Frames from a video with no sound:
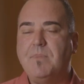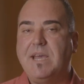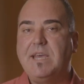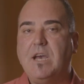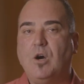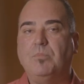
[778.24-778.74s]

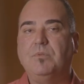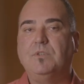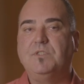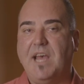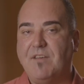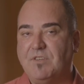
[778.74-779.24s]
may help
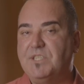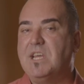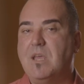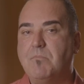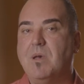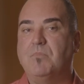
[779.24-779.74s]
to have a
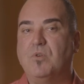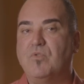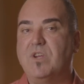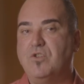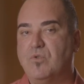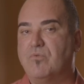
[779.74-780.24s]
team member
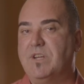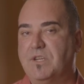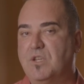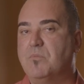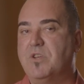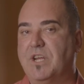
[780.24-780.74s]
read your written
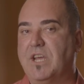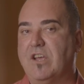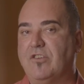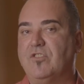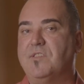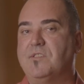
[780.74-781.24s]

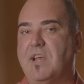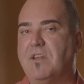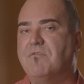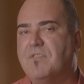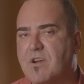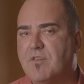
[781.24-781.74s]
communications
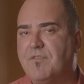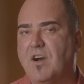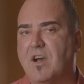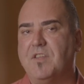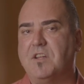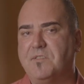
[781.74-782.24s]
and
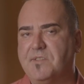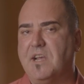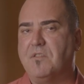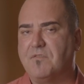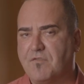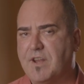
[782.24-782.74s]
verify that it
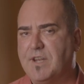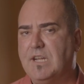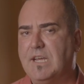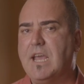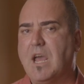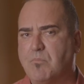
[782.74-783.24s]
sounds
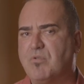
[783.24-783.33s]
friendly and